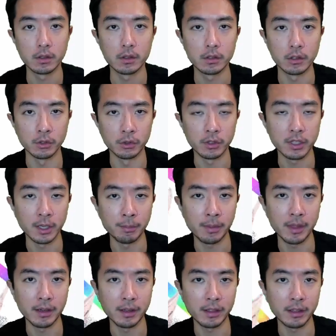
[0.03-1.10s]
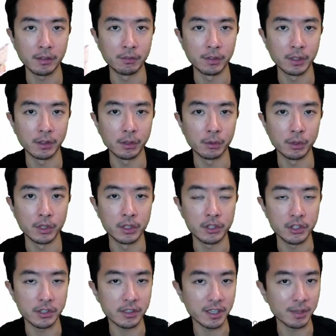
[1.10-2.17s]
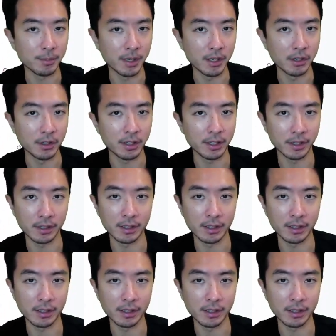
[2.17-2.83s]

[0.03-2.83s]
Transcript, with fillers: So Depth Anything V3 just came out and